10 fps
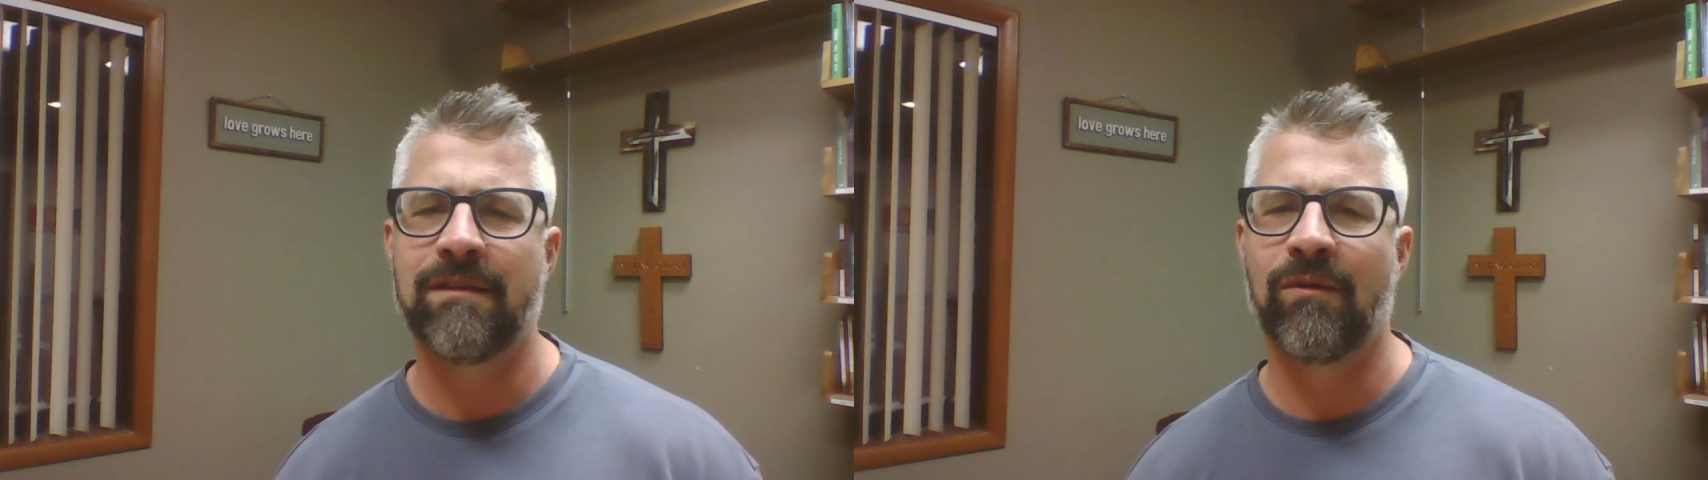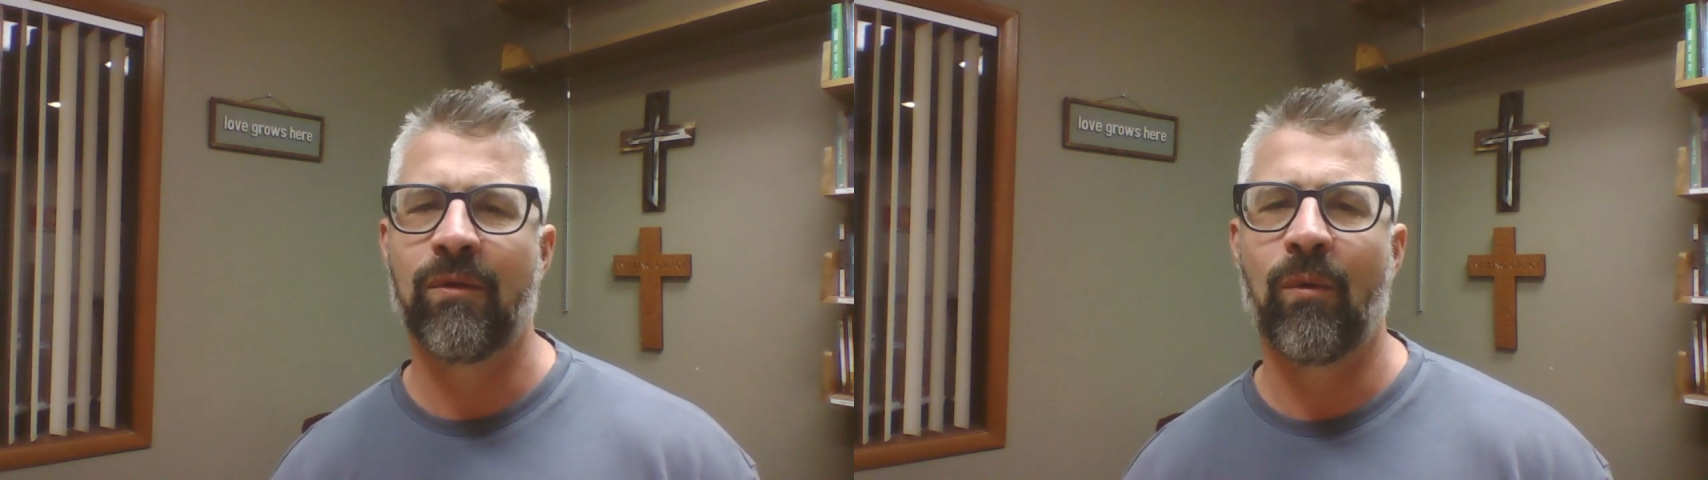
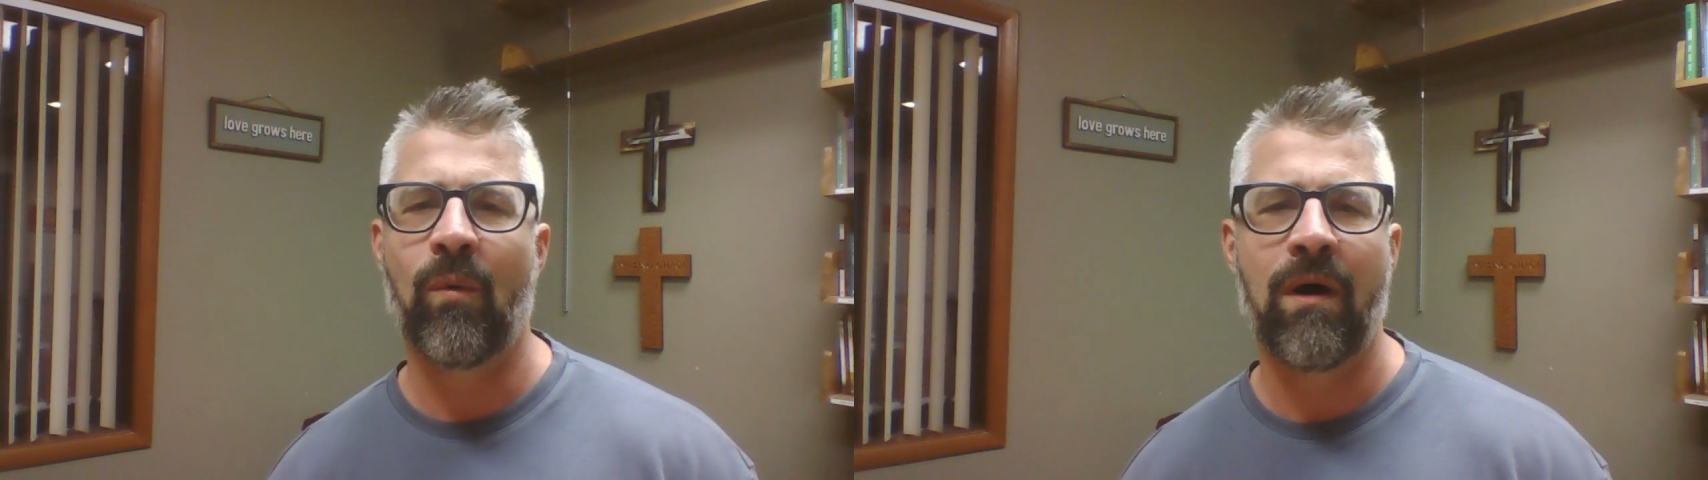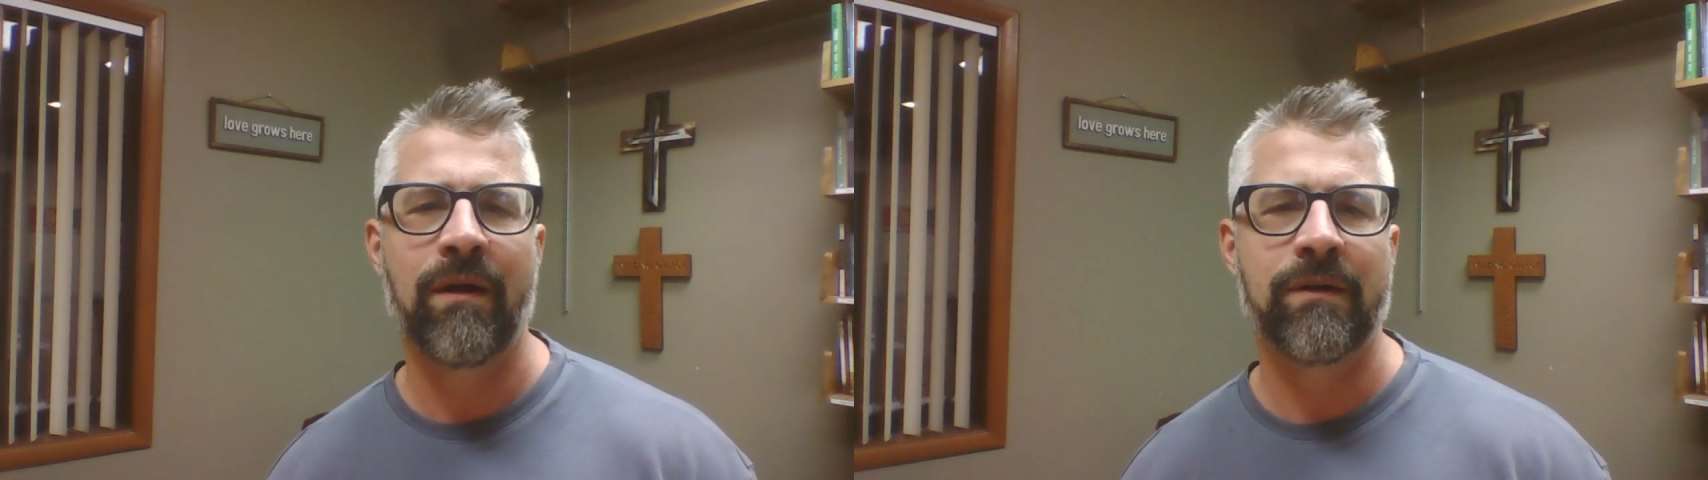though the
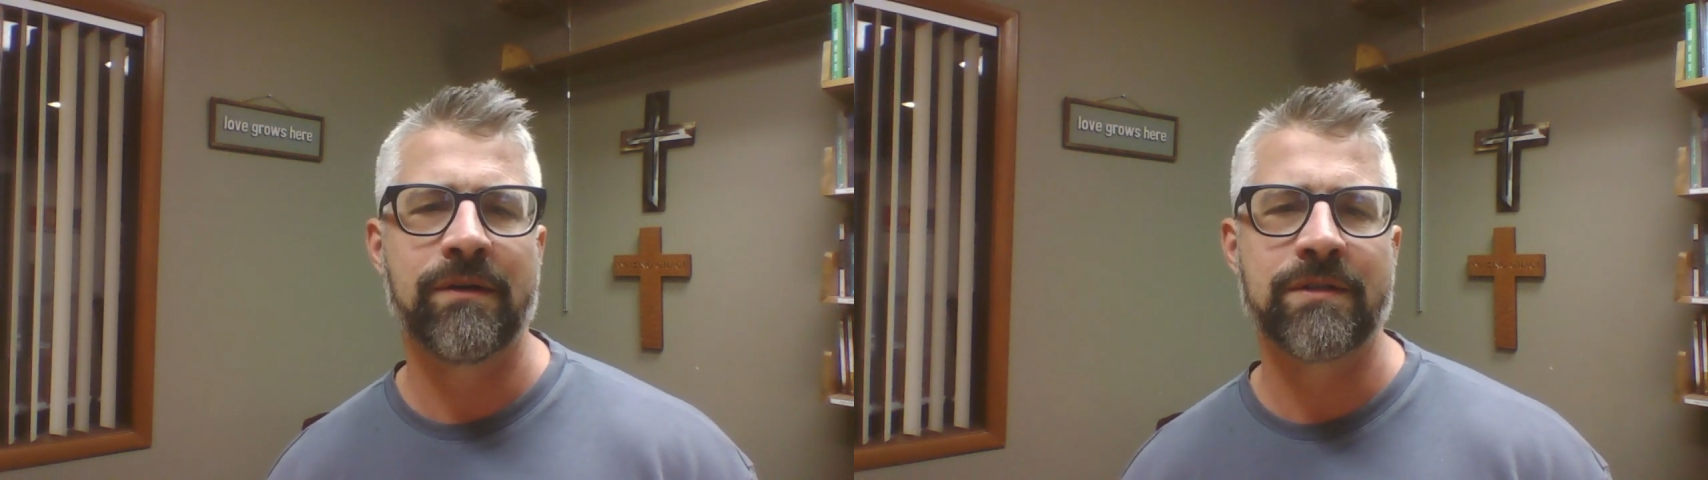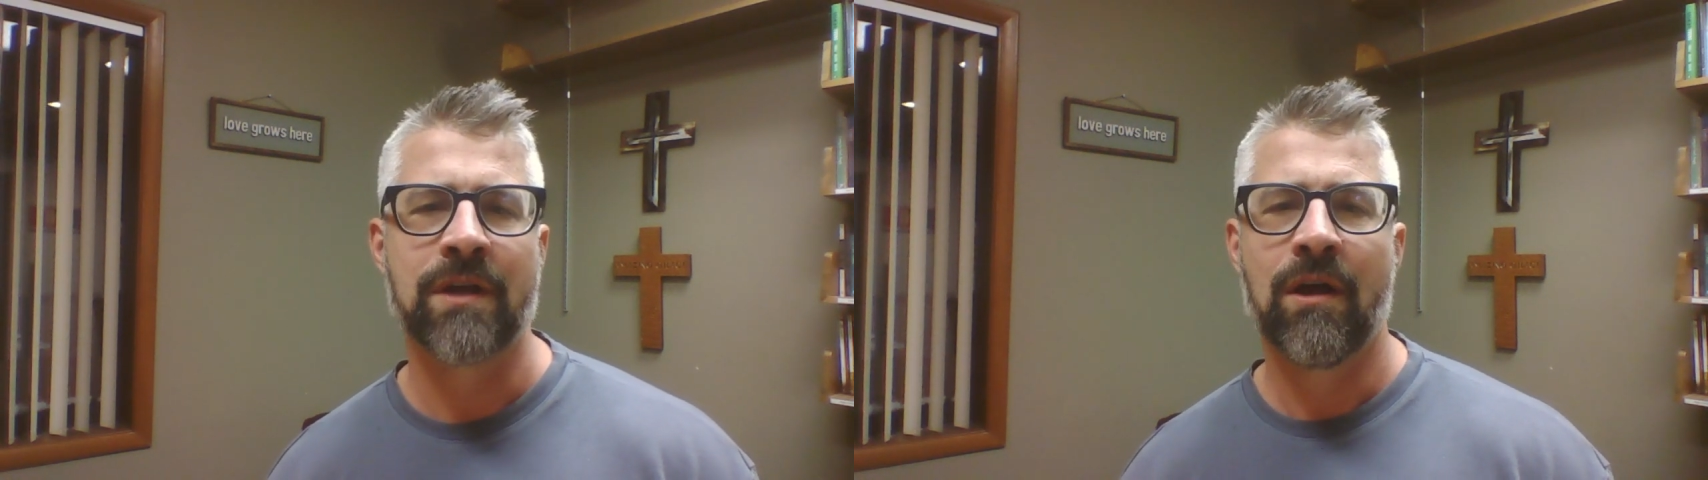
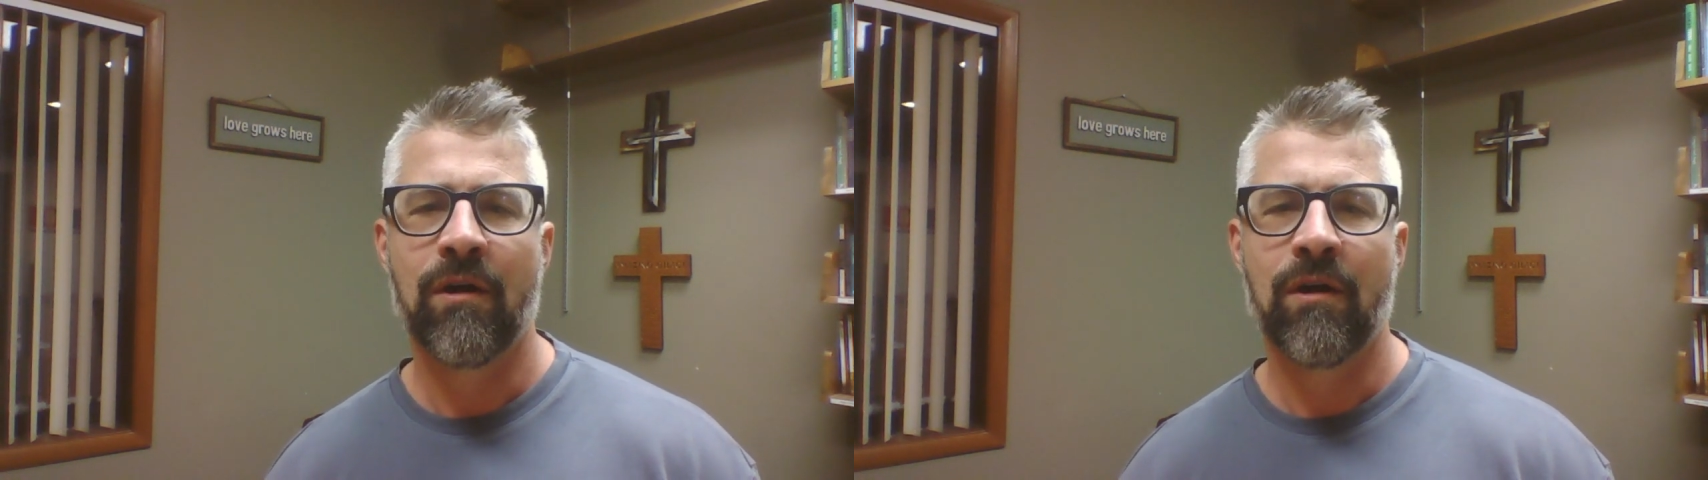waters